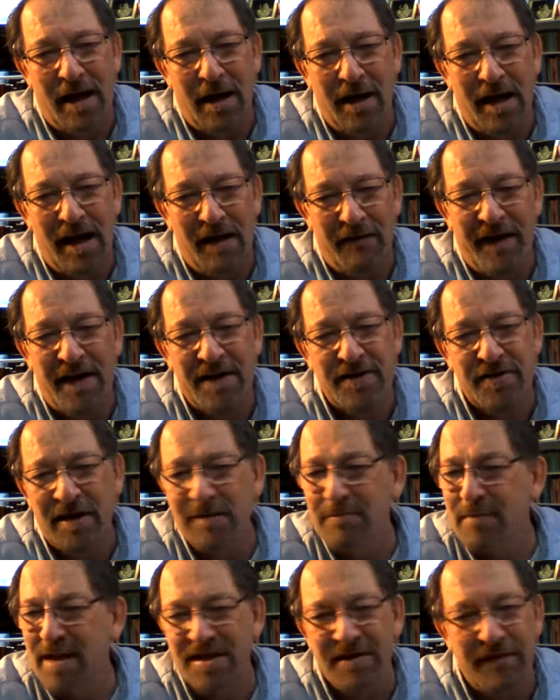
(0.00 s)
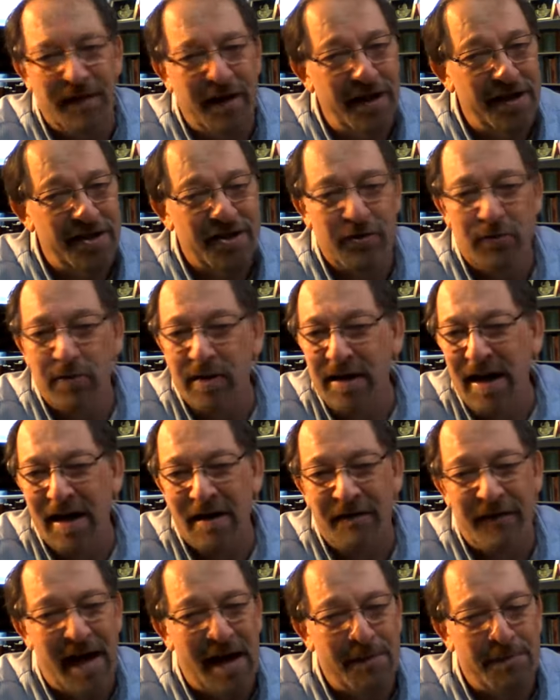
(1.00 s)
eventually much of our history would not
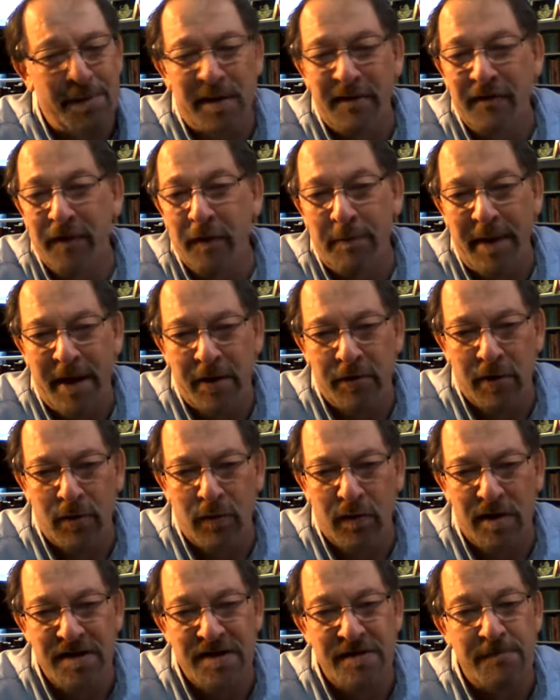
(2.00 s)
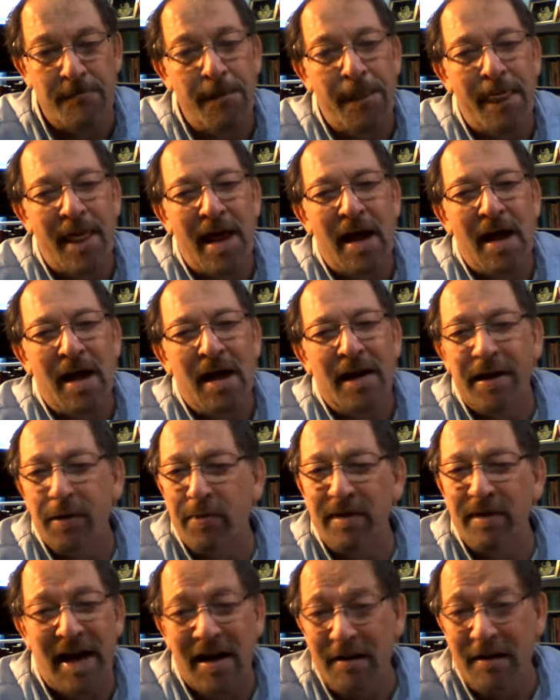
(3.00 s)
have happened, for better or worse. There
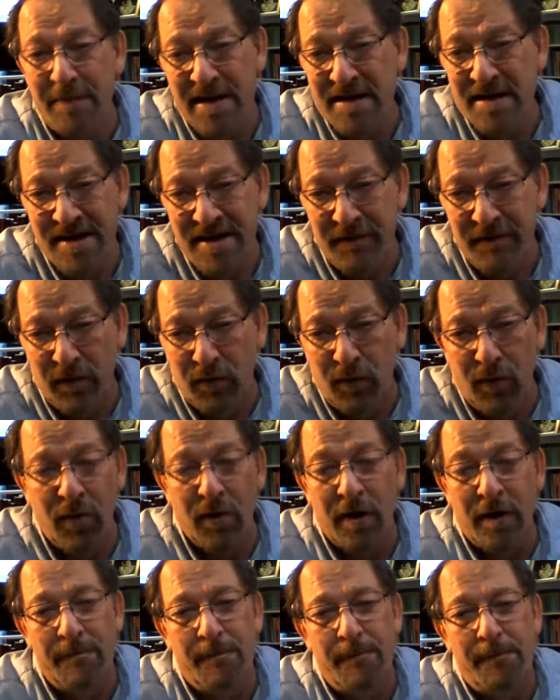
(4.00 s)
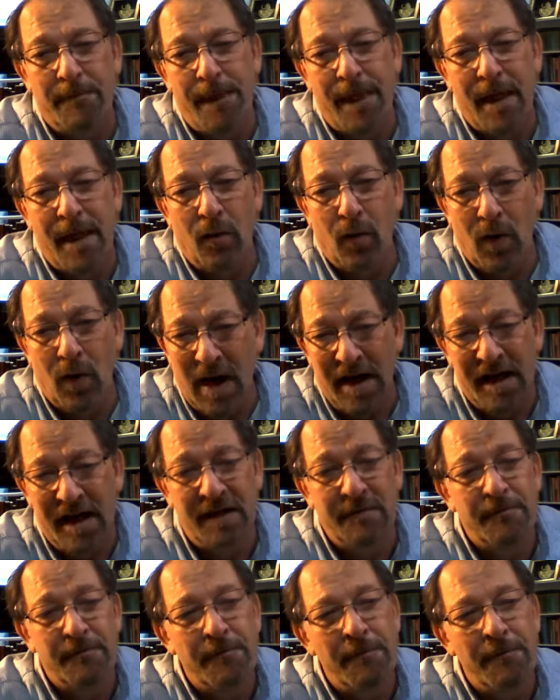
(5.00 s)
would not have been a civil war.
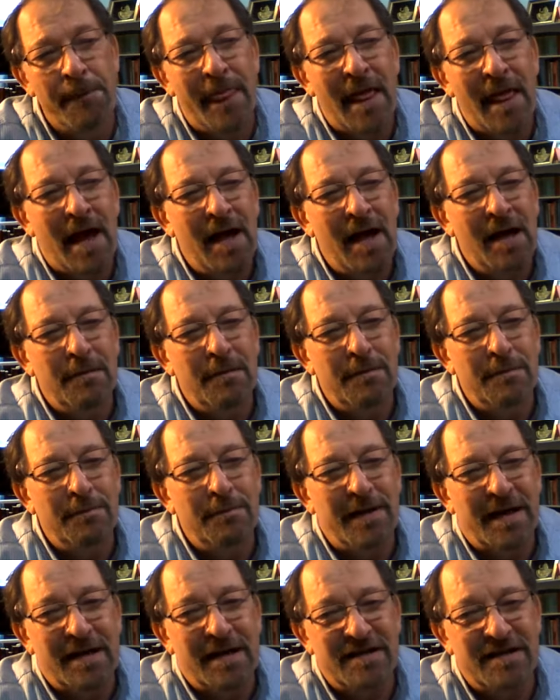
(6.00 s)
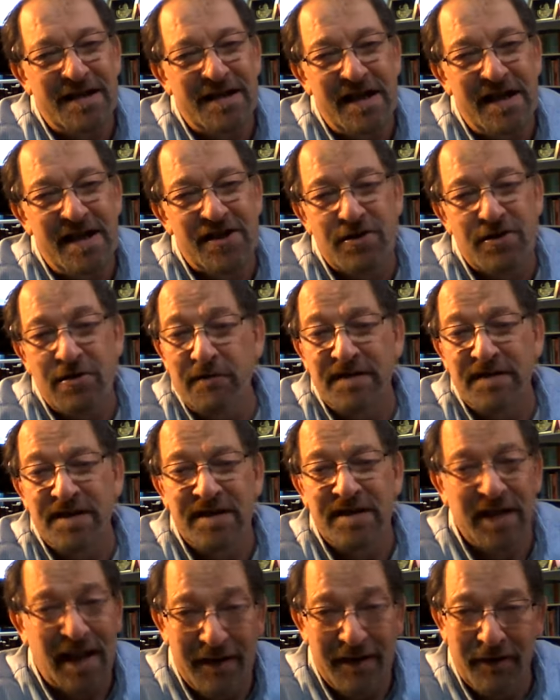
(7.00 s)
Why? Because the issue of
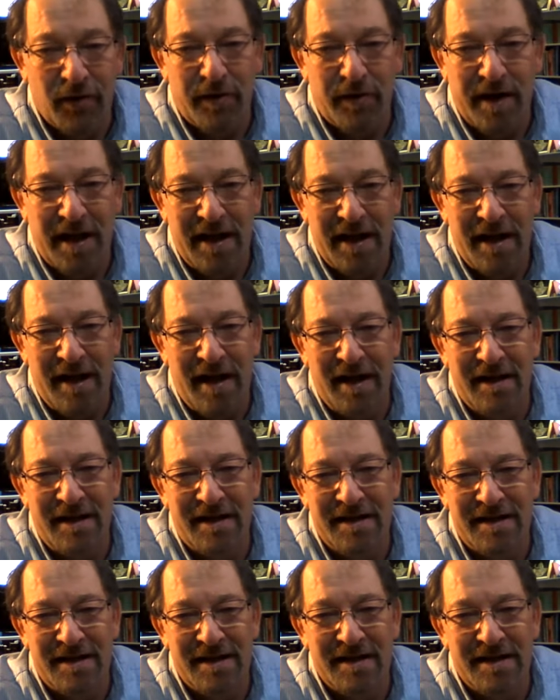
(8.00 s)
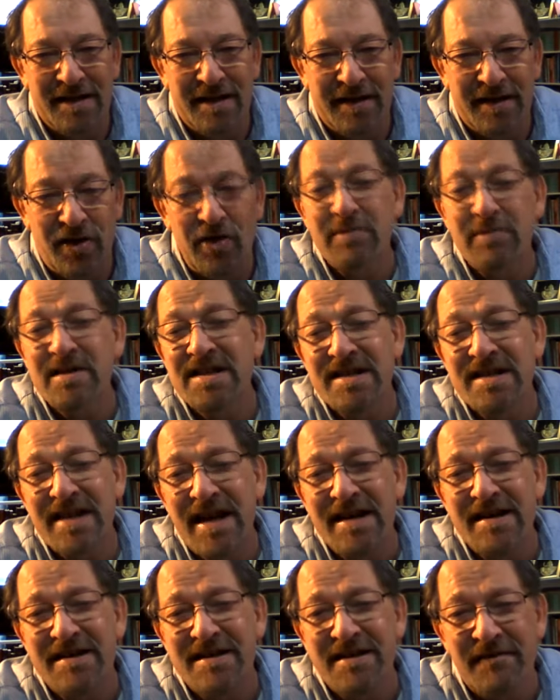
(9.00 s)
slavery and the human
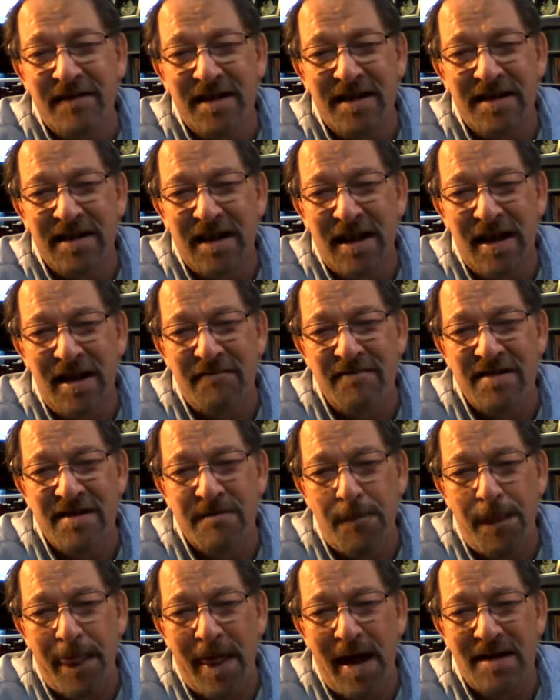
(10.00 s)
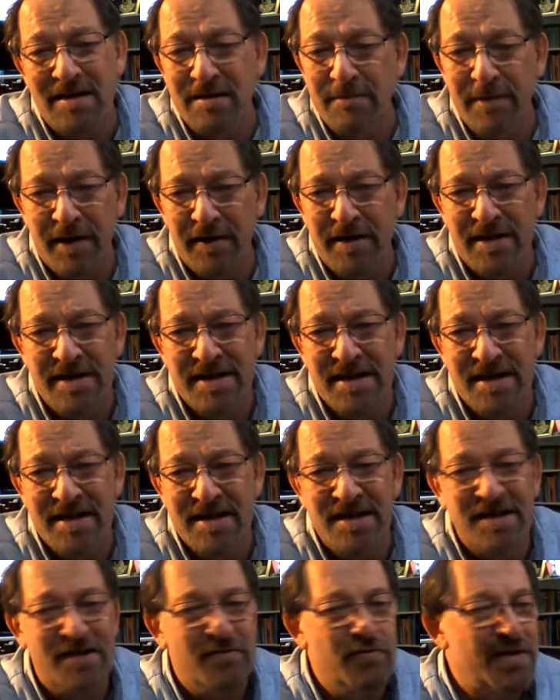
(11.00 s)
status of the slaves as American
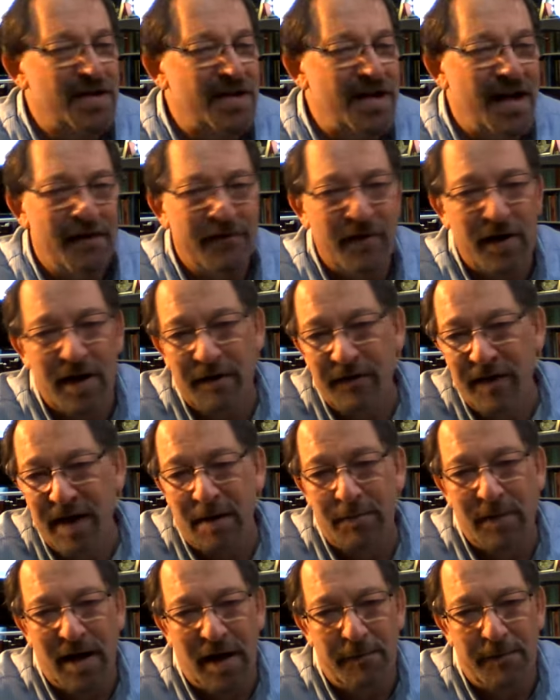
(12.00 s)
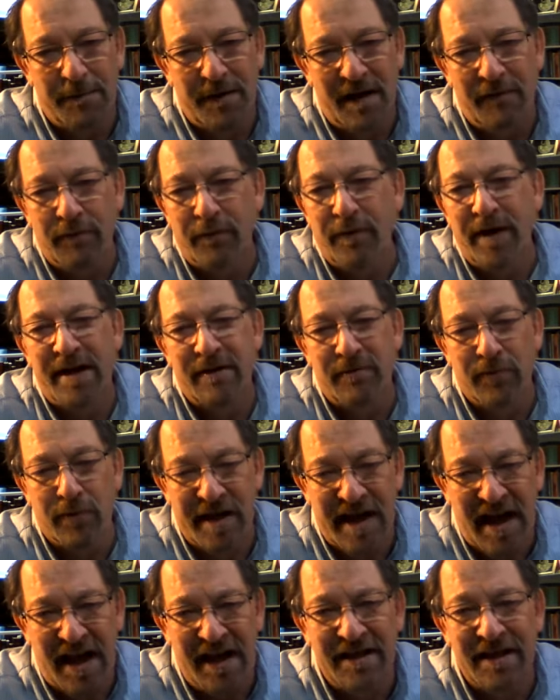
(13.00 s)
citizens would never have come up if we had
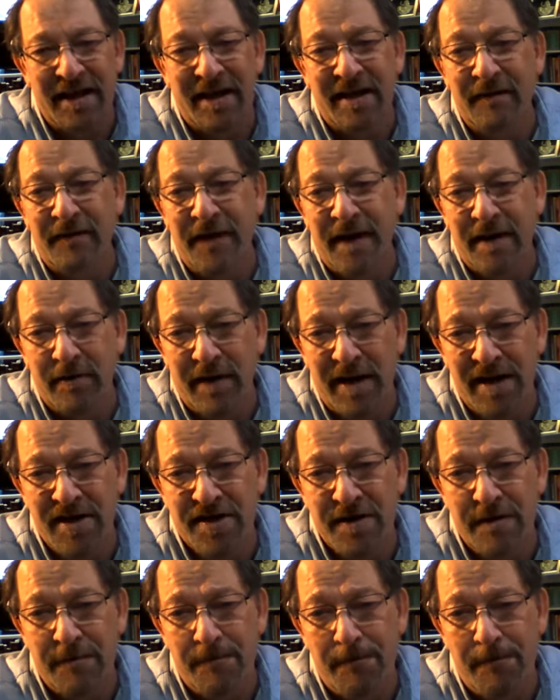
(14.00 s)
retained the Confederation.